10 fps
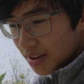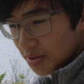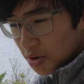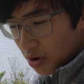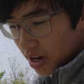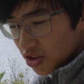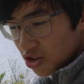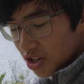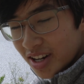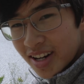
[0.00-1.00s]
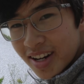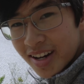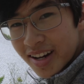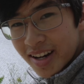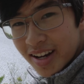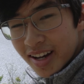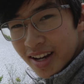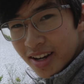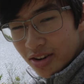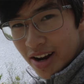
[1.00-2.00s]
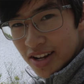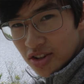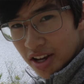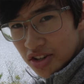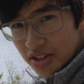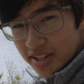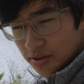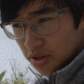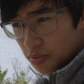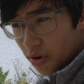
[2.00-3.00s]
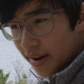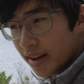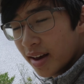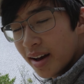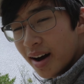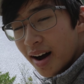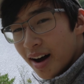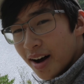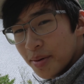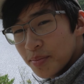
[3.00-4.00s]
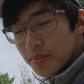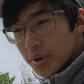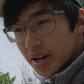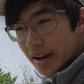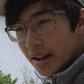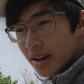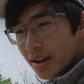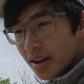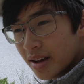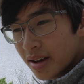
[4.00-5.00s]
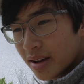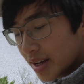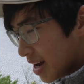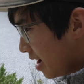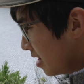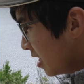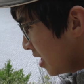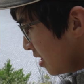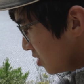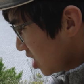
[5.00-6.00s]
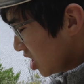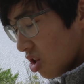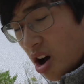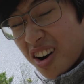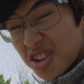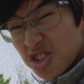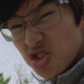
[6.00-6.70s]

If you cringed congratulations, that was the point. Um, but yeah, it's a long,